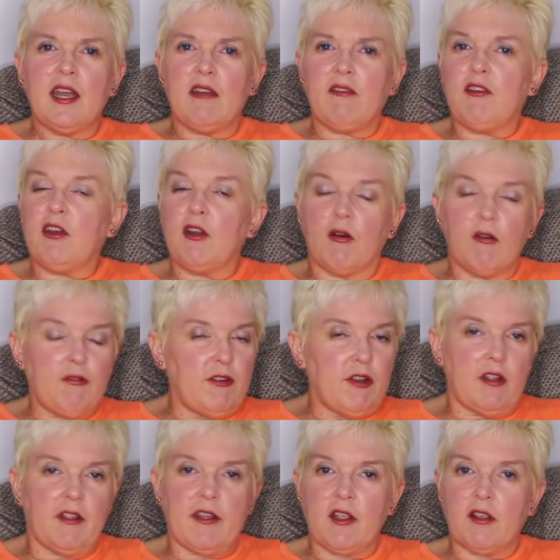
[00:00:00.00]
If you don't
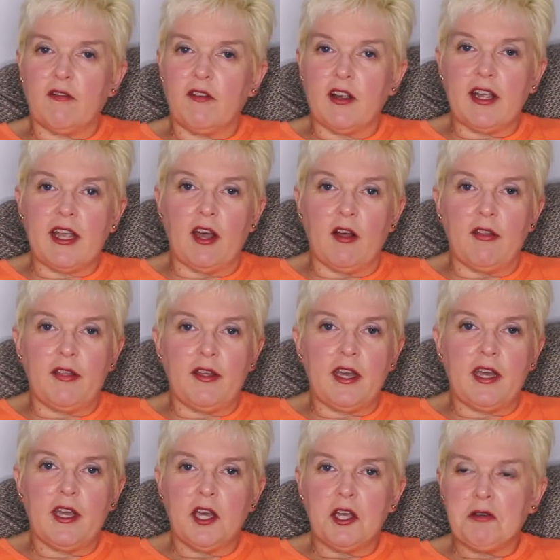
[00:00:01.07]
feel that you're very
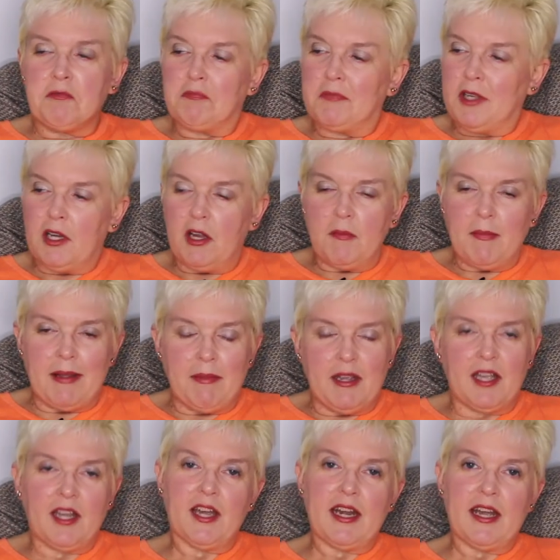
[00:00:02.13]
healthy, you know, maybe
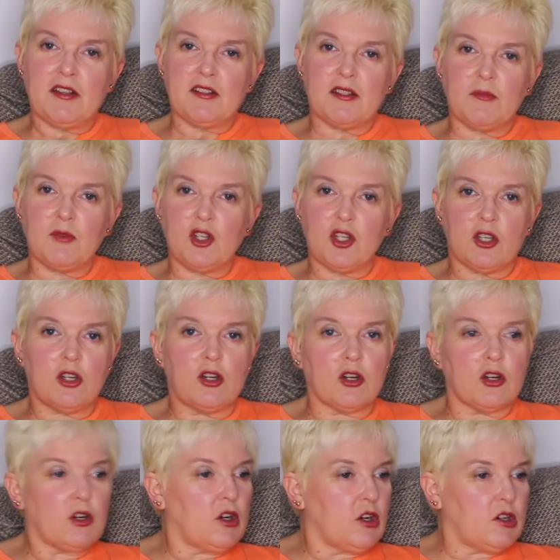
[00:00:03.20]
cut out some
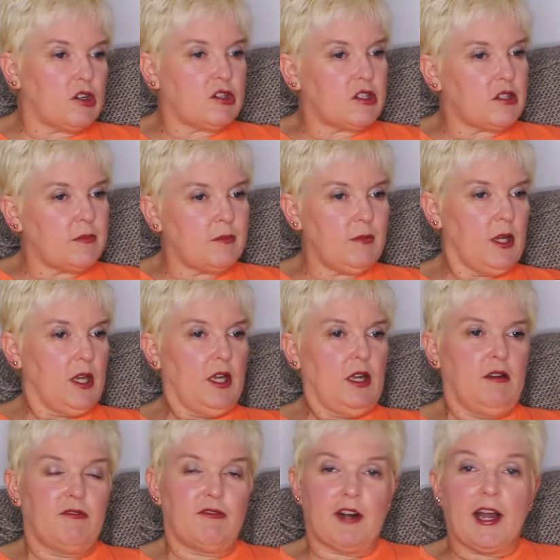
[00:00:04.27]
sugar or some
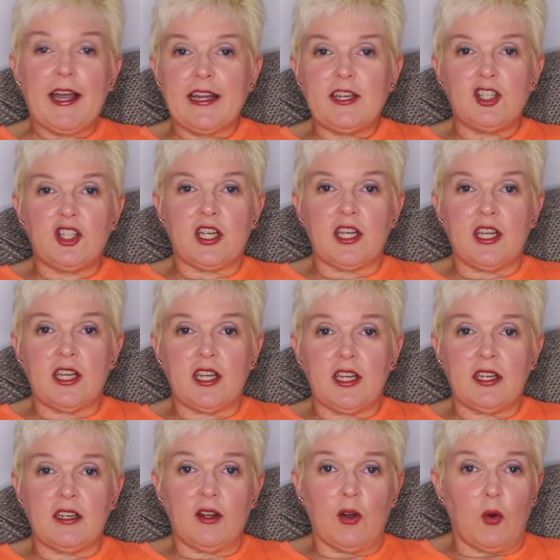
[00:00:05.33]
fried
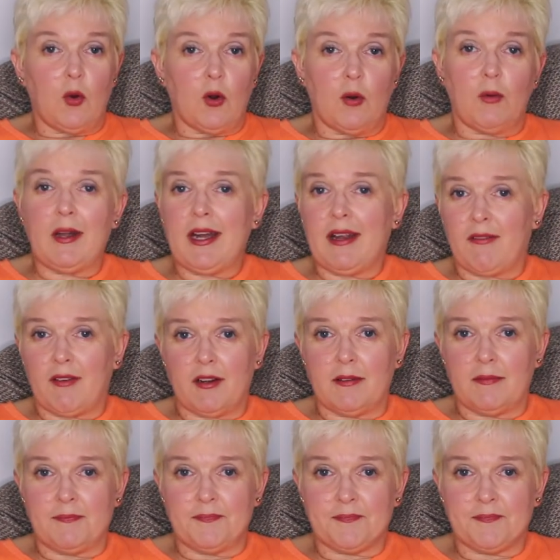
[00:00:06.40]
chicken or whatever.